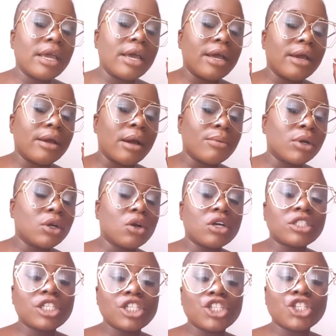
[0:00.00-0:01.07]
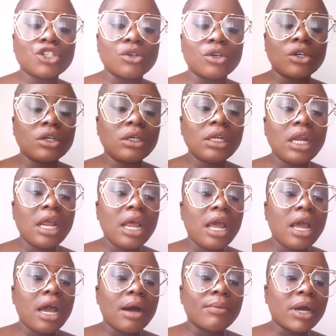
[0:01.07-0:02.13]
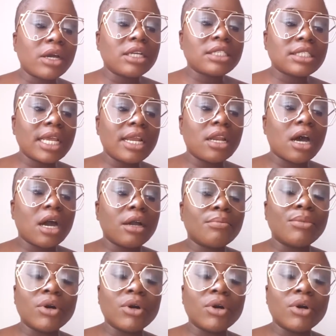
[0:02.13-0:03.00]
I'm gonna cut it short. I'm not gonna stay long,